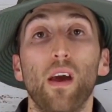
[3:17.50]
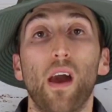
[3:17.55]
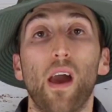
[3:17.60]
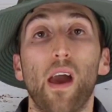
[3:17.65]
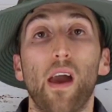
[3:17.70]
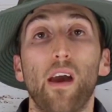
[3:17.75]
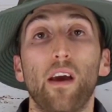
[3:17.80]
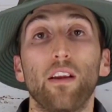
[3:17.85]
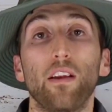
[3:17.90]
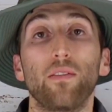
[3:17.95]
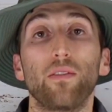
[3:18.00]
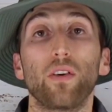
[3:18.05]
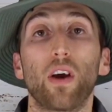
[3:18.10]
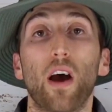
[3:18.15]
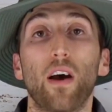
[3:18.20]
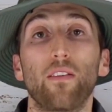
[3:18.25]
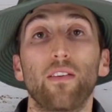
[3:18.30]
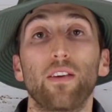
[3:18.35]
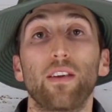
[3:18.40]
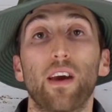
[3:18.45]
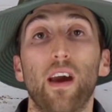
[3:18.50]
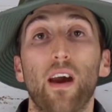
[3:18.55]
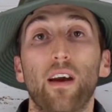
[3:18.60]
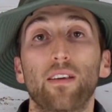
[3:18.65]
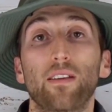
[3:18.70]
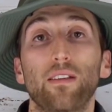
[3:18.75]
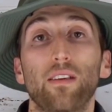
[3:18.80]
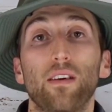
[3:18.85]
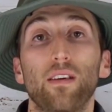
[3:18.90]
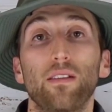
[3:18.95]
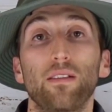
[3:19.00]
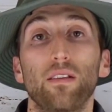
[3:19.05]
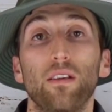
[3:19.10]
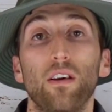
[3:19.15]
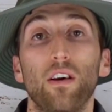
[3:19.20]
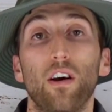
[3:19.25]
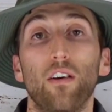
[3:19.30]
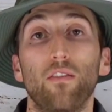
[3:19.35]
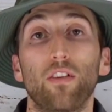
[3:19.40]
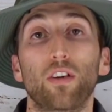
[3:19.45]
And if you have any excess
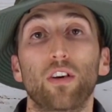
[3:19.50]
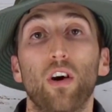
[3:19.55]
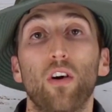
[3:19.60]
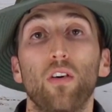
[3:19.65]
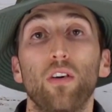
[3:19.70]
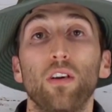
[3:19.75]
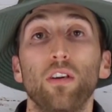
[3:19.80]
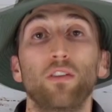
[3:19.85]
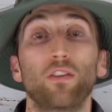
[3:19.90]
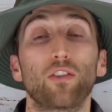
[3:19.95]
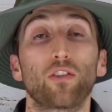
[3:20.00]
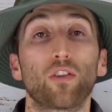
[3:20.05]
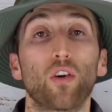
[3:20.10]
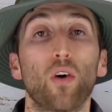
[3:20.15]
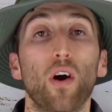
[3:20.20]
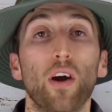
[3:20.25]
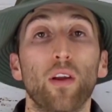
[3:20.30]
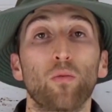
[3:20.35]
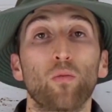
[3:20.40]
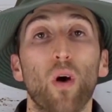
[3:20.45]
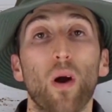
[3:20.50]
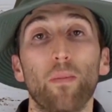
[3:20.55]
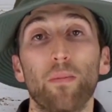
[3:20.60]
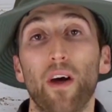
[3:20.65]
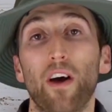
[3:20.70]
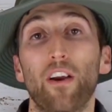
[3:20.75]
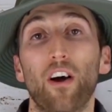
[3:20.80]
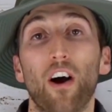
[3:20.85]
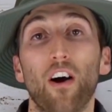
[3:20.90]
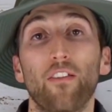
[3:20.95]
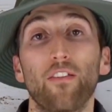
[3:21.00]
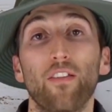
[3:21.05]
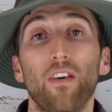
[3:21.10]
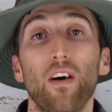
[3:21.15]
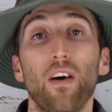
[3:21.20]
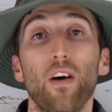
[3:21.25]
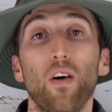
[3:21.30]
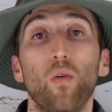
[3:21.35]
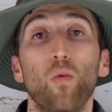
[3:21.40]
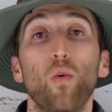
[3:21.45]
of the coating, just go ahead and wipe that off
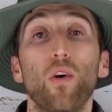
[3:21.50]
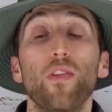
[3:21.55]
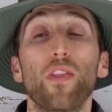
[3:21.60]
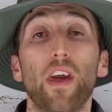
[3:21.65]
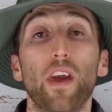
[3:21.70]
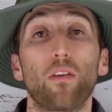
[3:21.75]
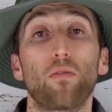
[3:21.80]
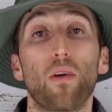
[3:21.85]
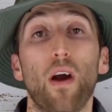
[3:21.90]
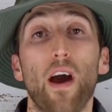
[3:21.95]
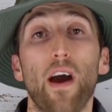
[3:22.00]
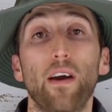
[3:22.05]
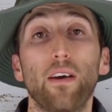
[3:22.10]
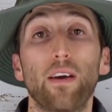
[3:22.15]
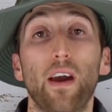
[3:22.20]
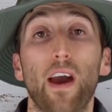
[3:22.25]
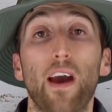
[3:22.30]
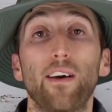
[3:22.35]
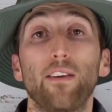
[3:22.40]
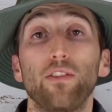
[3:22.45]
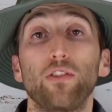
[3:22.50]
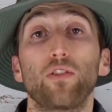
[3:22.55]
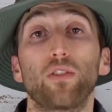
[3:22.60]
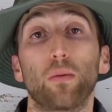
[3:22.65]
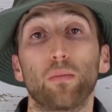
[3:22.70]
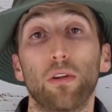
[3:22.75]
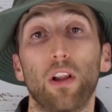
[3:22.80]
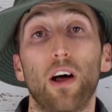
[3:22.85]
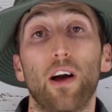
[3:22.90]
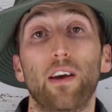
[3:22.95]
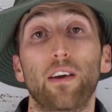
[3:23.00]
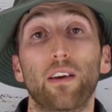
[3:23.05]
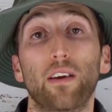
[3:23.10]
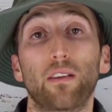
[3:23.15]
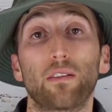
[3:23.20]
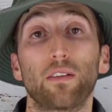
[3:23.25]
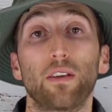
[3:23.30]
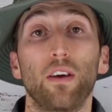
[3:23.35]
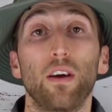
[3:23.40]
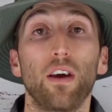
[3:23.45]
with a rag as you're applying
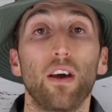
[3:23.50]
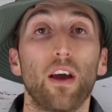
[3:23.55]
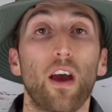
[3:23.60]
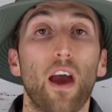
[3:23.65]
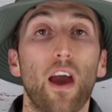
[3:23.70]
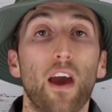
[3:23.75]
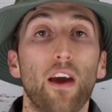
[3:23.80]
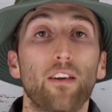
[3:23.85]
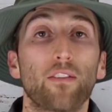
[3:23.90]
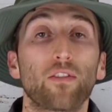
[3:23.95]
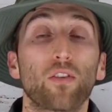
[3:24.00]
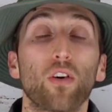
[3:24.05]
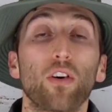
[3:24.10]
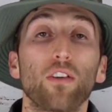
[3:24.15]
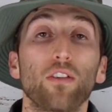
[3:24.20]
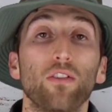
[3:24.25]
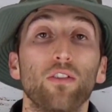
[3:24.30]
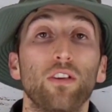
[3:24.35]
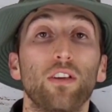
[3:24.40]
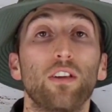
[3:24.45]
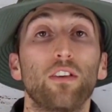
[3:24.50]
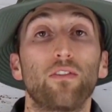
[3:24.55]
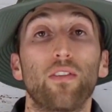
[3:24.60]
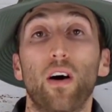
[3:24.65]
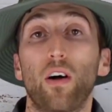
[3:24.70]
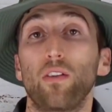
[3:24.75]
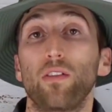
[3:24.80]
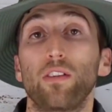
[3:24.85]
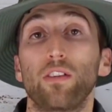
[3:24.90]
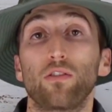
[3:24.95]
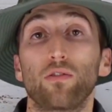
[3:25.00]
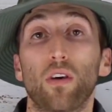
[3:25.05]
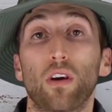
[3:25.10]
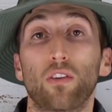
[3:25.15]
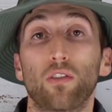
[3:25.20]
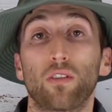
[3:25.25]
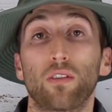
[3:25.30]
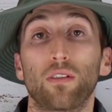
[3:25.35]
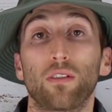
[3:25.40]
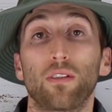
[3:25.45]
it. And of course, you need to follow the
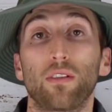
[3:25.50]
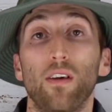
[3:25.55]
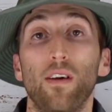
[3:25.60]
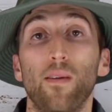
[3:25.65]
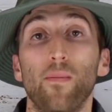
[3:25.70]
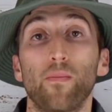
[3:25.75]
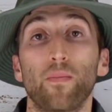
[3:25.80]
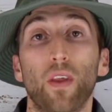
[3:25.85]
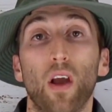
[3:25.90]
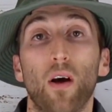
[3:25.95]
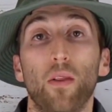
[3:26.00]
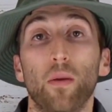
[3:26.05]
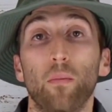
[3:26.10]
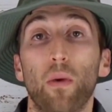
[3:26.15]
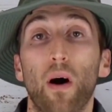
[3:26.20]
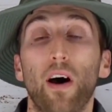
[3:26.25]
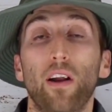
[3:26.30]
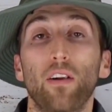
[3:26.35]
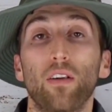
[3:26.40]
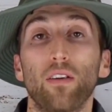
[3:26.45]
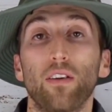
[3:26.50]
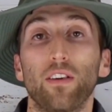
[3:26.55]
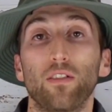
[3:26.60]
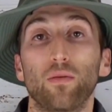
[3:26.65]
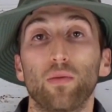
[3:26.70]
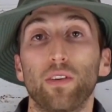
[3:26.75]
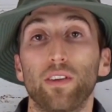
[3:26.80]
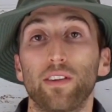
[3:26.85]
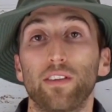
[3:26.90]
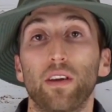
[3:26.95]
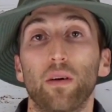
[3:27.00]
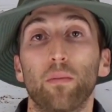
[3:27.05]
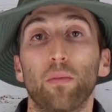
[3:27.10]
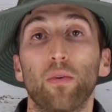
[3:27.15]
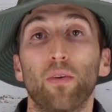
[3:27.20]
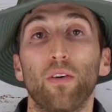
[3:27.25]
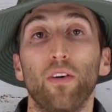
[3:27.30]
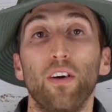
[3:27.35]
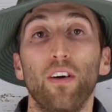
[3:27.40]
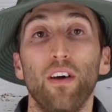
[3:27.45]
instructions on the bottle. It's really
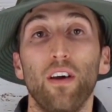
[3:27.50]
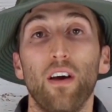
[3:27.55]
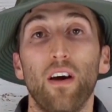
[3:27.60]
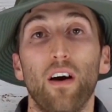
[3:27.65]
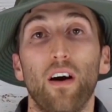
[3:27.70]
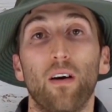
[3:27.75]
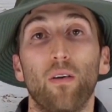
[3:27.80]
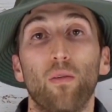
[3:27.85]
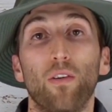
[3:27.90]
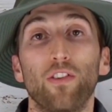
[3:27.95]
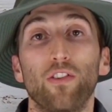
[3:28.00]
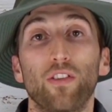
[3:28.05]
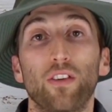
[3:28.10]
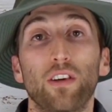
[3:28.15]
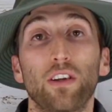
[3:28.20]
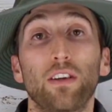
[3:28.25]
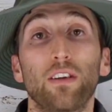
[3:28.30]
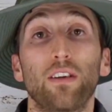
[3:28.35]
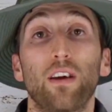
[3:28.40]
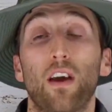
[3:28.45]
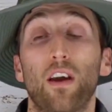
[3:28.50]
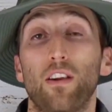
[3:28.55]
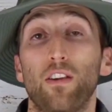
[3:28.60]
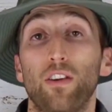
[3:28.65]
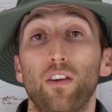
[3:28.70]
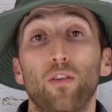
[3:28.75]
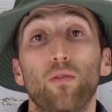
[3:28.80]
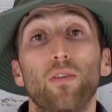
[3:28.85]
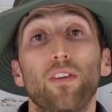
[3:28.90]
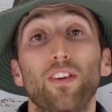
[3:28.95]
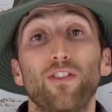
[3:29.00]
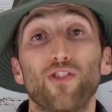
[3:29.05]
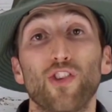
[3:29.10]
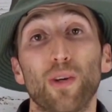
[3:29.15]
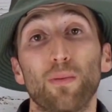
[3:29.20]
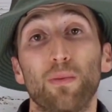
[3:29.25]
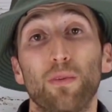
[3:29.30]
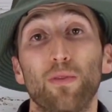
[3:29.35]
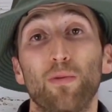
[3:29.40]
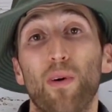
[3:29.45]
simple once you get it, and they're really
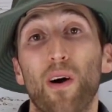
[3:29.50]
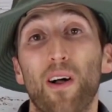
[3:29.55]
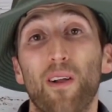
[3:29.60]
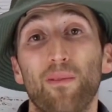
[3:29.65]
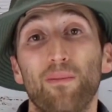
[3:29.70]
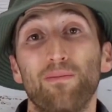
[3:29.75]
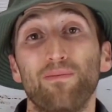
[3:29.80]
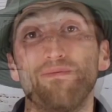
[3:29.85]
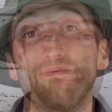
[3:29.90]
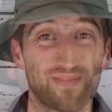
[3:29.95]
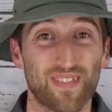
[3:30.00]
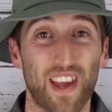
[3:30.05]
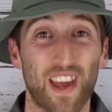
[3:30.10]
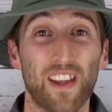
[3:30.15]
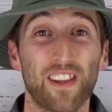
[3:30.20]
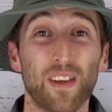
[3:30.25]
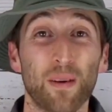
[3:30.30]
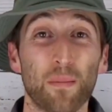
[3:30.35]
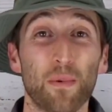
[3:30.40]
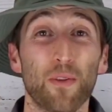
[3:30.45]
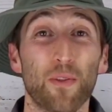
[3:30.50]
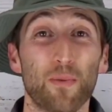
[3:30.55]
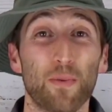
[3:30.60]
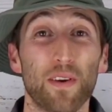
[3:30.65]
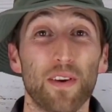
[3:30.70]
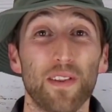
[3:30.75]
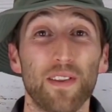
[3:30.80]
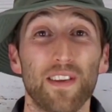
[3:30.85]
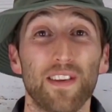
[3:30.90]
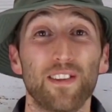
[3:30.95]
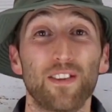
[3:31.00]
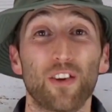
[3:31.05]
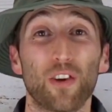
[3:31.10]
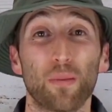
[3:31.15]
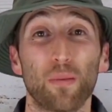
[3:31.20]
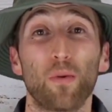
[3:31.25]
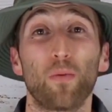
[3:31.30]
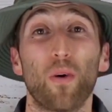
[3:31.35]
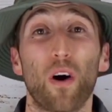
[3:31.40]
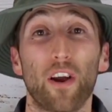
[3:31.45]
cheap as well. And number 3, the
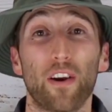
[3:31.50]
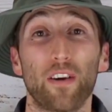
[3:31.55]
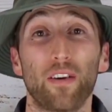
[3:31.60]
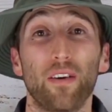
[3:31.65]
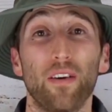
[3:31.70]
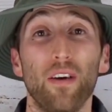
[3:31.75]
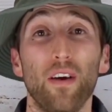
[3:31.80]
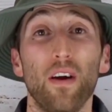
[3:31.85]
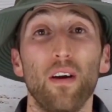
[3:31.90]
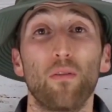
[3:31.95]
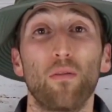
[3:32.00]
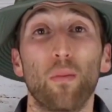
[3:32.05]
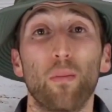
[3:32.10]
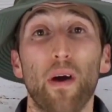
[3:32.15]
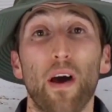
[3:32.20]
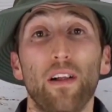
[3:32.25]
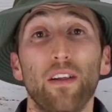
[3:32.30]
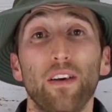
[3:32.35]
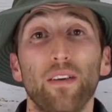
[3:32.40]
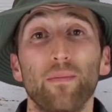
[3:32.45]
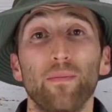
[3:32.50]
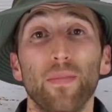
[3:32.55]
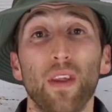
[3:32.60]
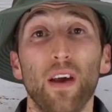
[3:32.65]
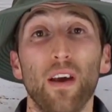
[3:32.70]
durable water repellent.